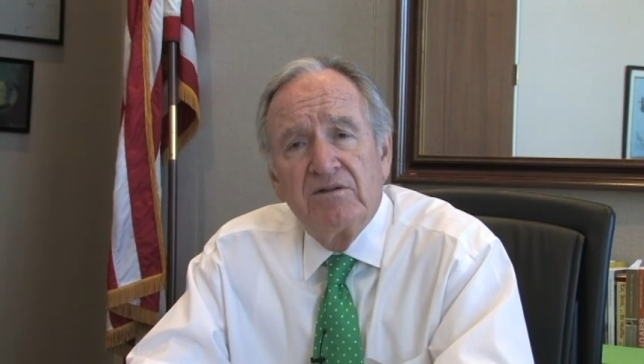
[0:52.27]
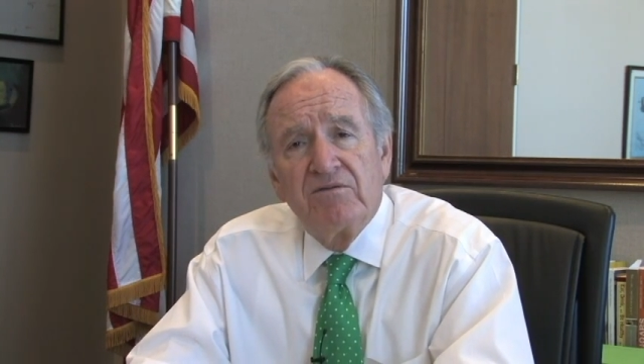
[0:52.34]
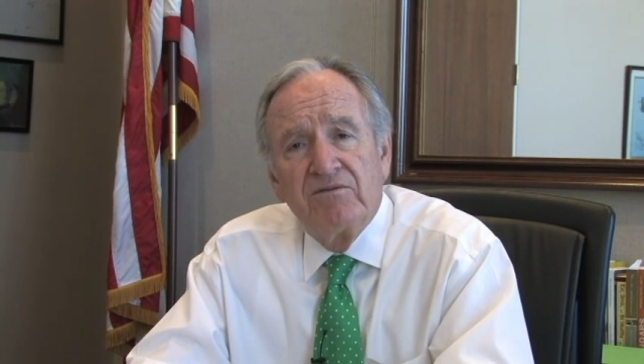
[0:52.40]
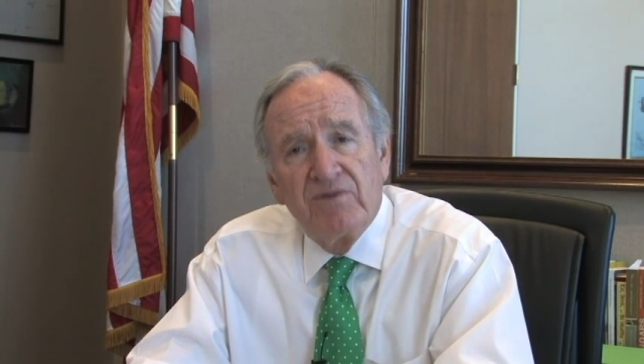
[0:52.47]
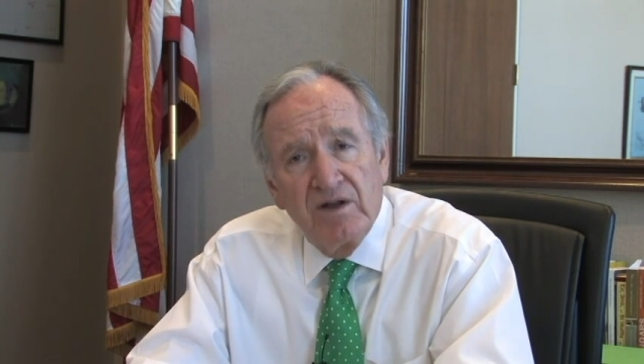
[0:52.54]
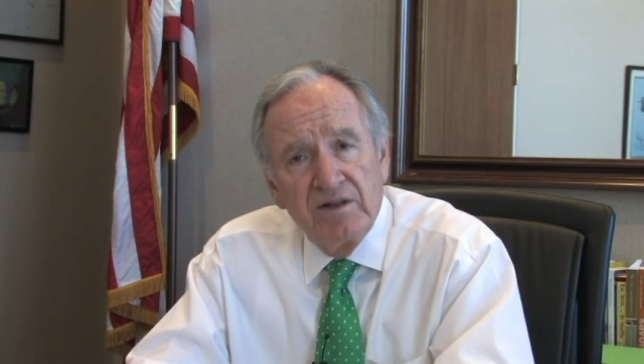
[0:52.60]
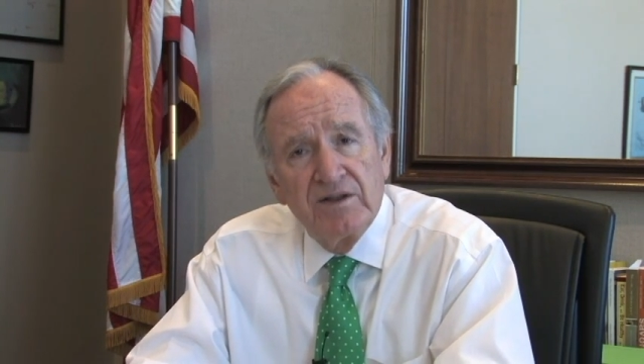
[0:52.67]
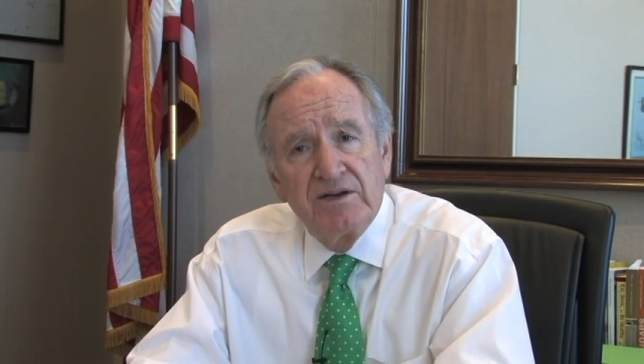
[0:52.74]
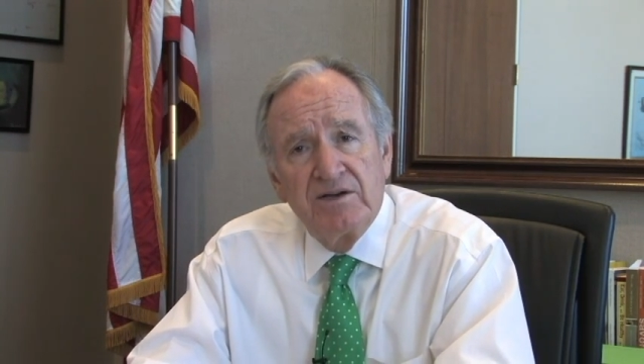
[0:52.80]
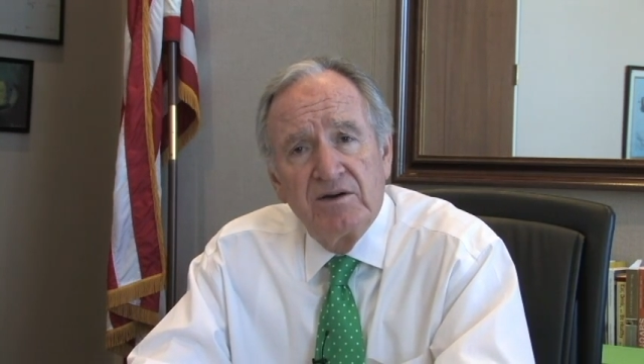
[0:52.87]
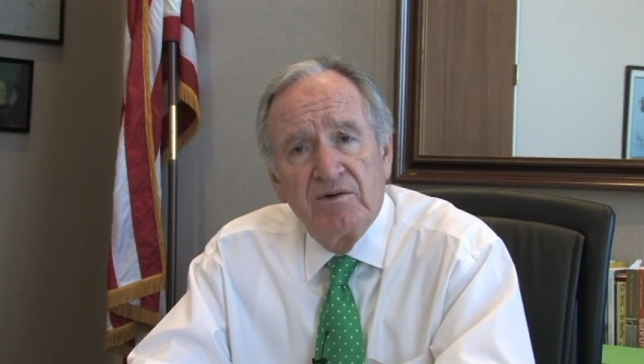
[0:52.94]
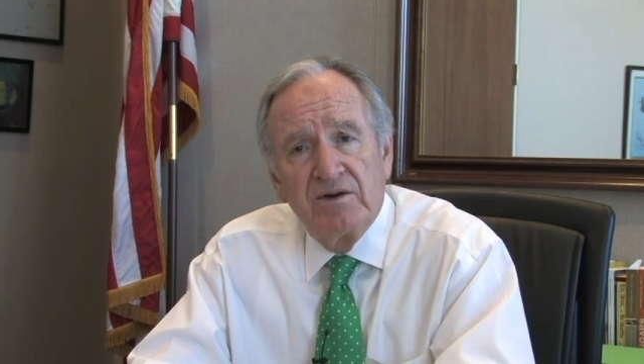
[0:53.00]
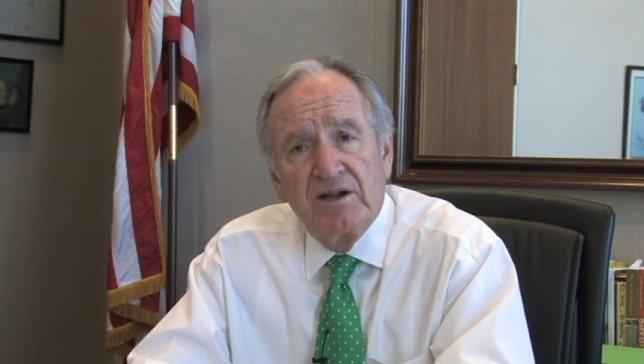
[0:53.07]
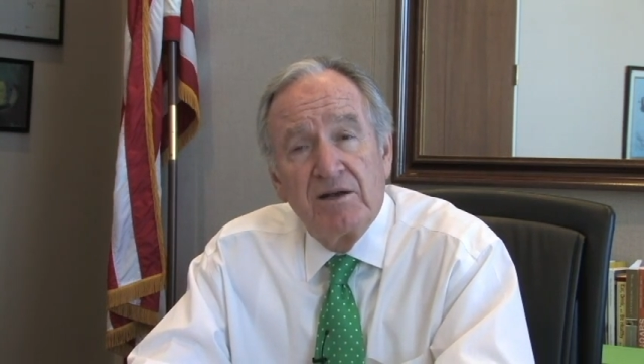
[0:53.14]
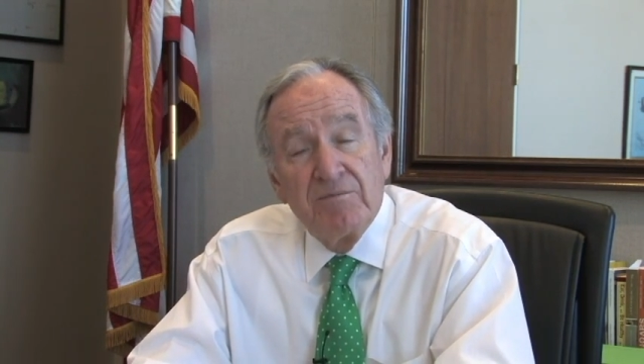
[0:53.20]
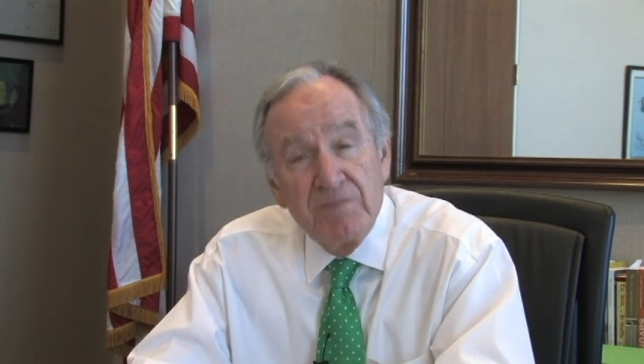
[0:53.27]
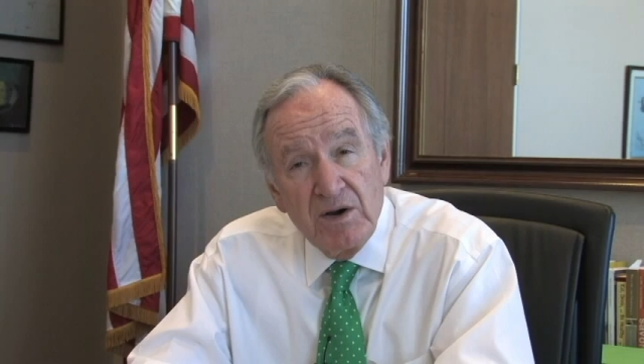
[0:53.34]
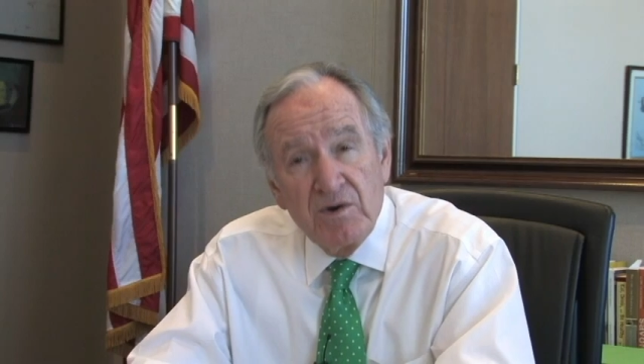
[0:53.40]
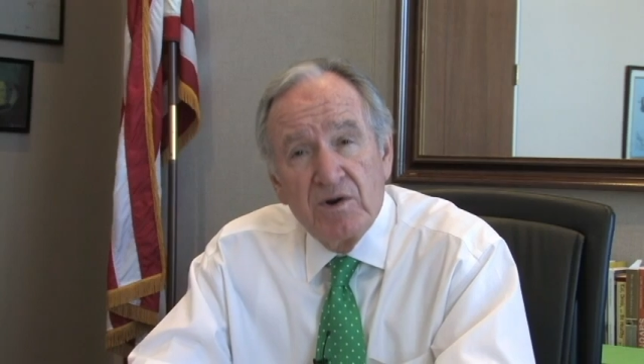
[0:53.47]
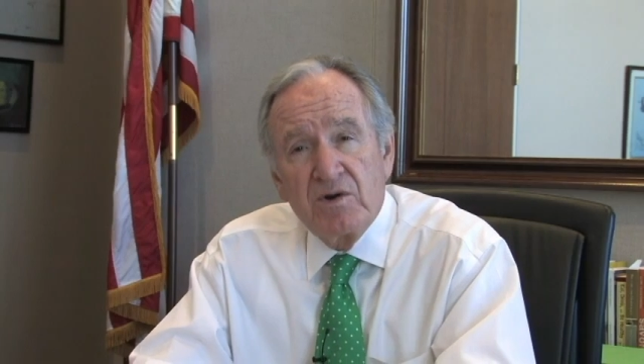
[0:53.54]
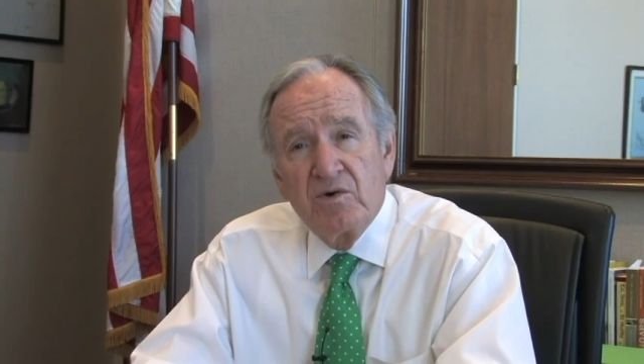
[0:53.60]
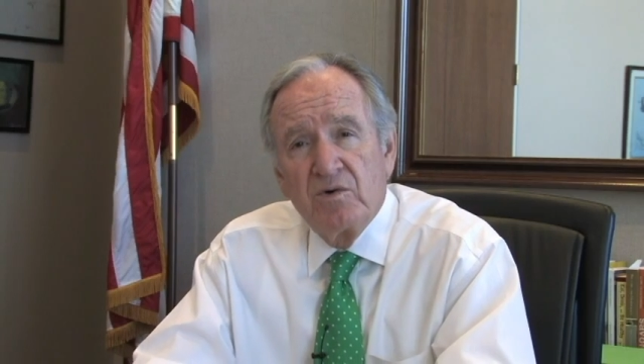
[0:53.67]
volunteering,
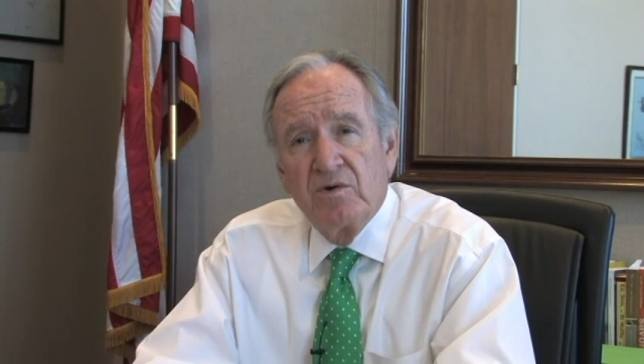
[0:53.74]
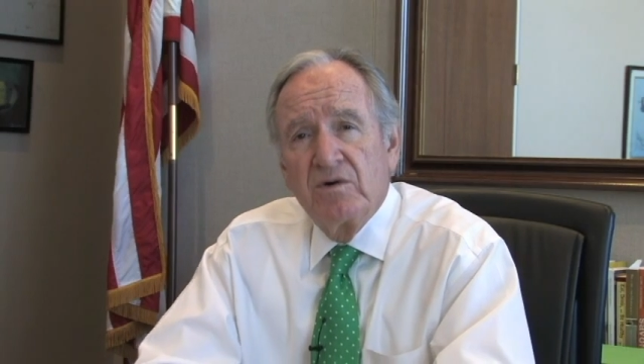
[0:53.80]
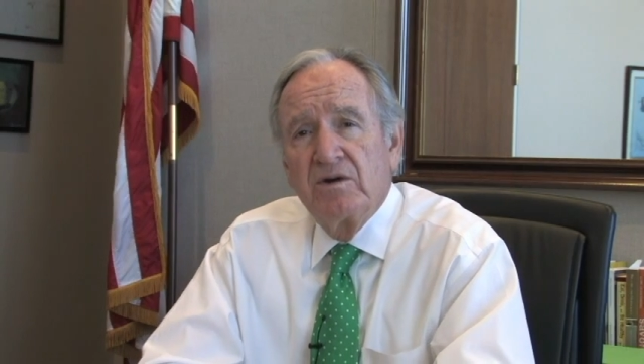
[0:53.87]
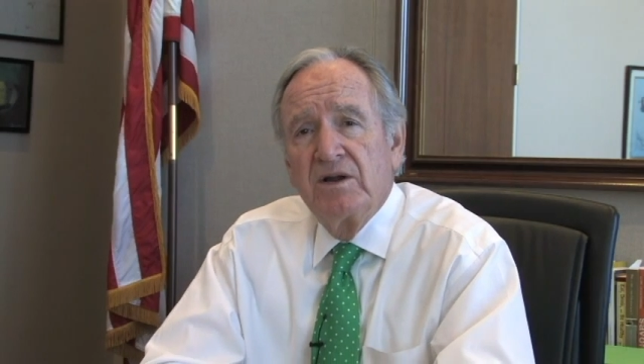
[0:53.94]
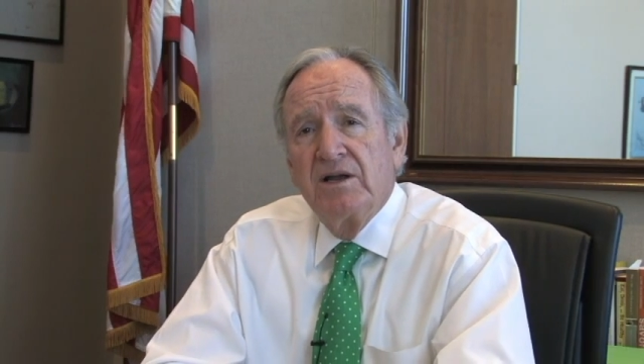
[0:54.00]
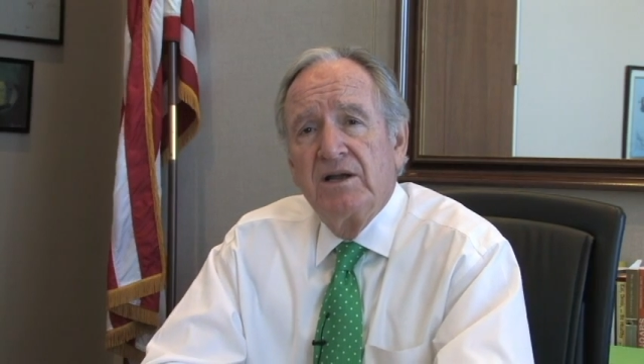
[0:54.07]
AmeriCorps